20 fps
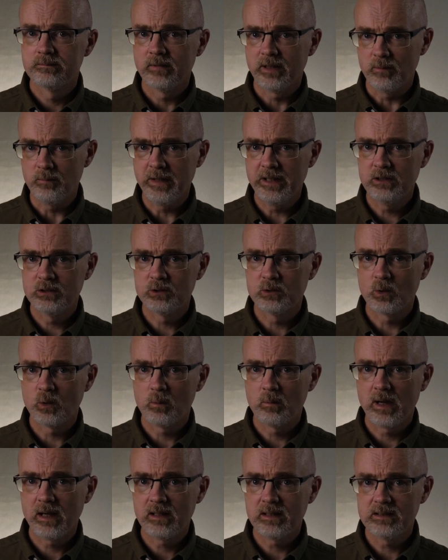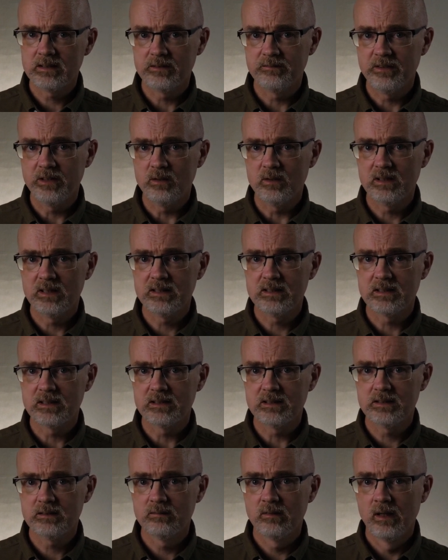The major drawback is the viewing
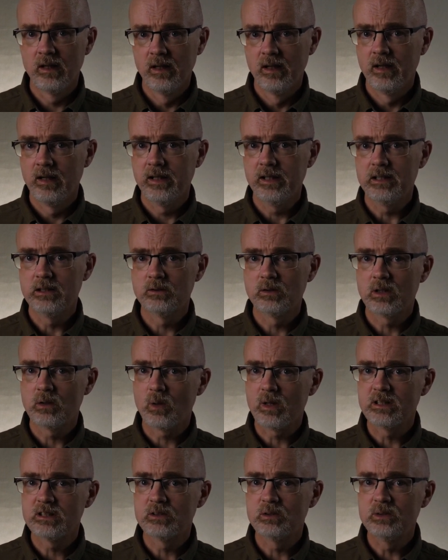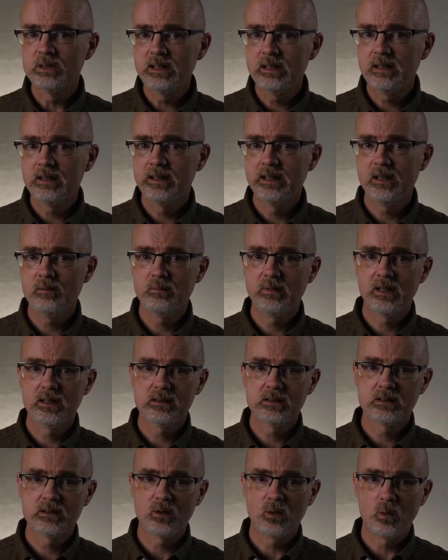distance. It requires a really deep
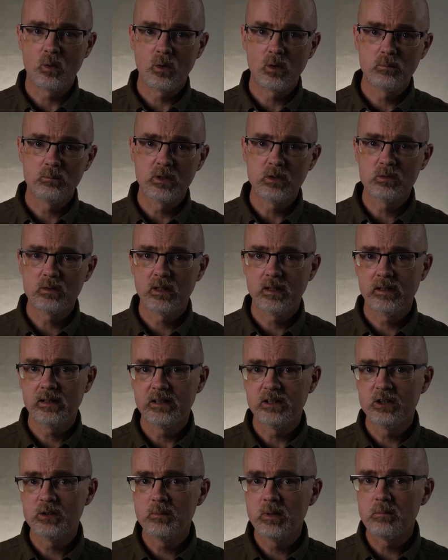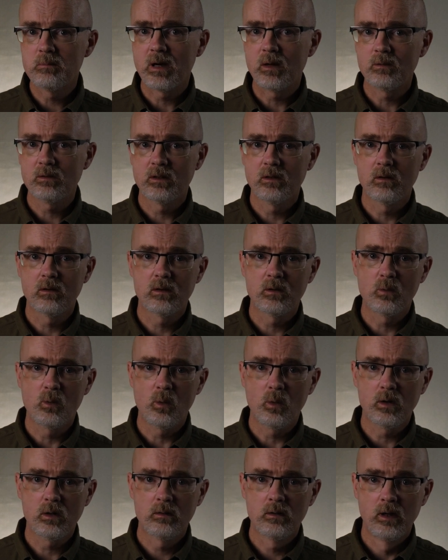desk or most likely to be mounted on a
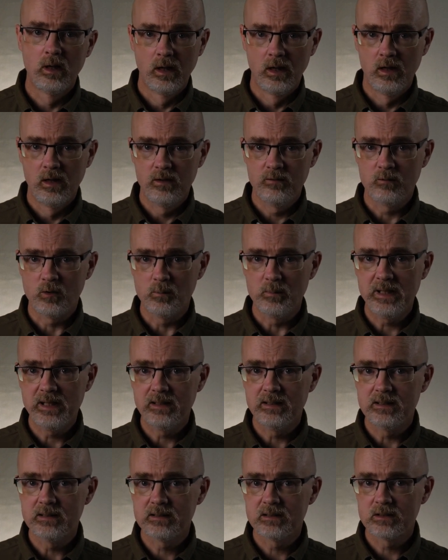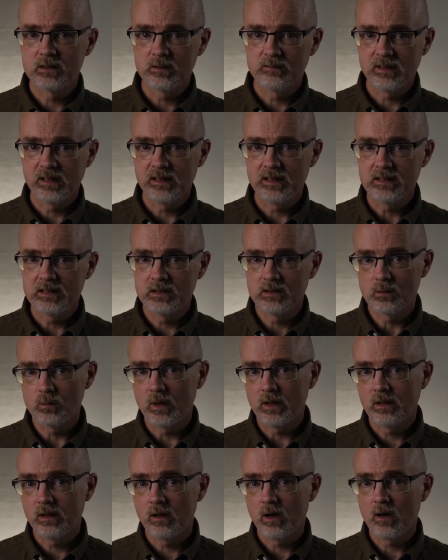wall. For me, a distance of at least
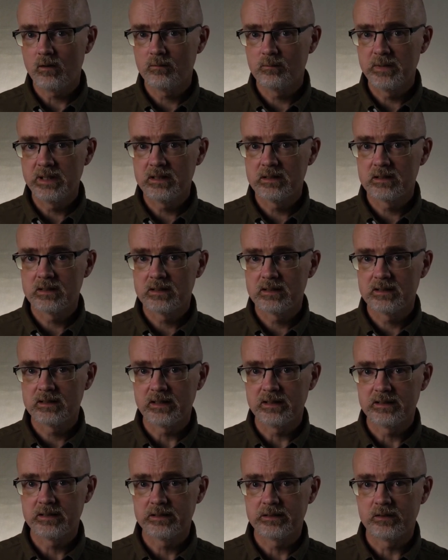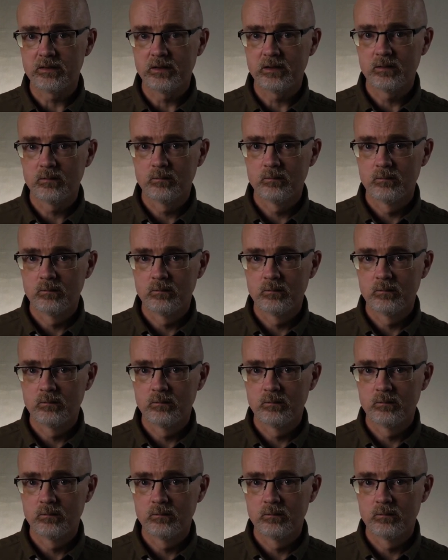1.5 meters is necessary.